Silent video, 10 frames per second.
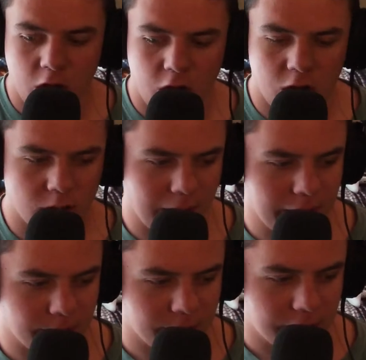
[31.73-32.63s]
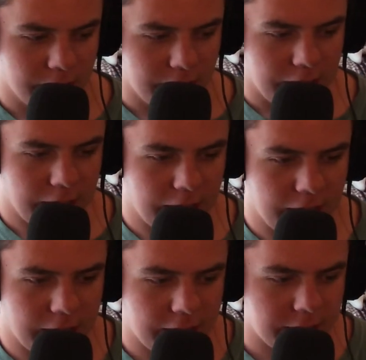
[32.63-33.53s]
All right,
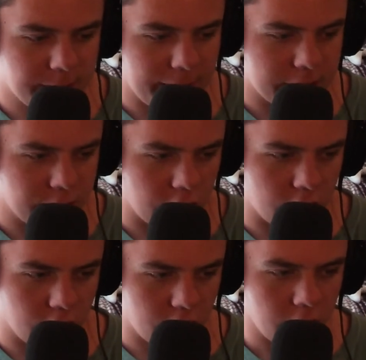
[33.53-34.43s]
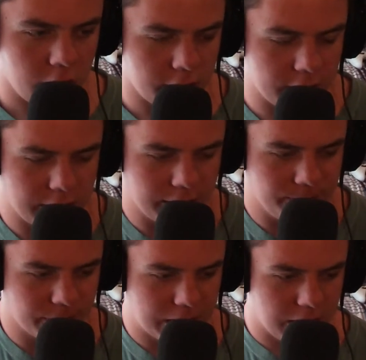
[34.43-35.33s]
and it's about to start.
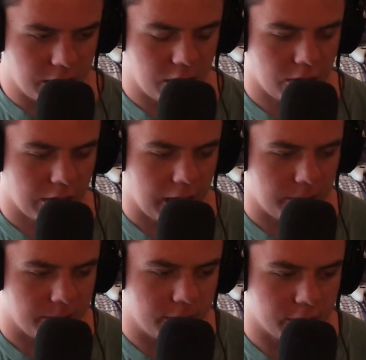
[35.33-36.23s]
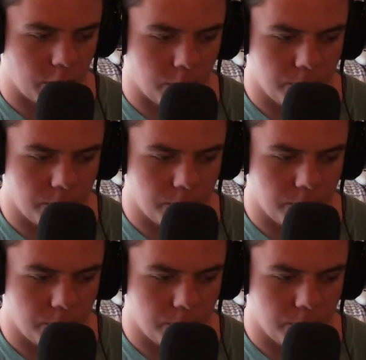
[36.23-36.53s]
Okay, let's go.